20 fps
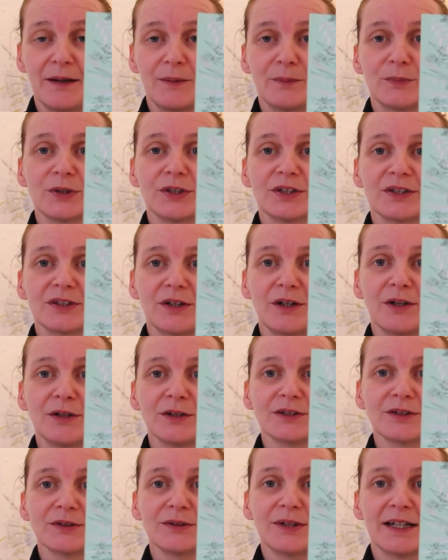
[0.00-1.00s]
but it
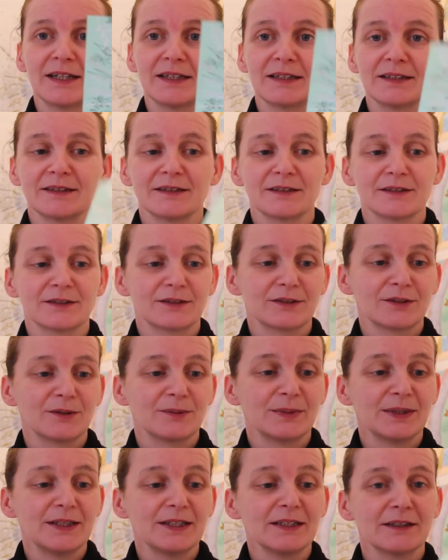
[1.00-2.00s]
also has
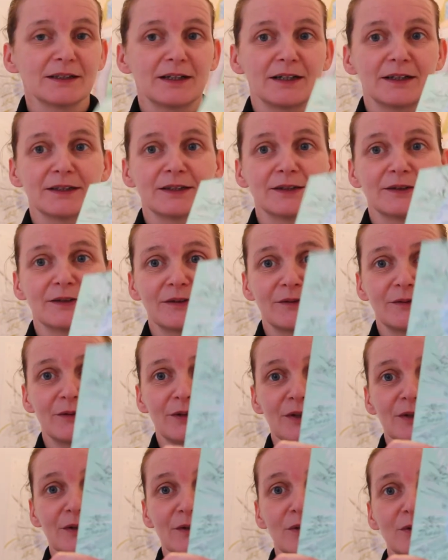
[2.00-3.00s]
some ink on it
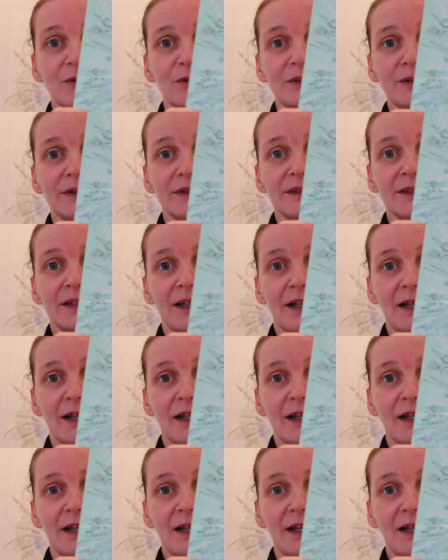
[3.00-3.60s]
where the gold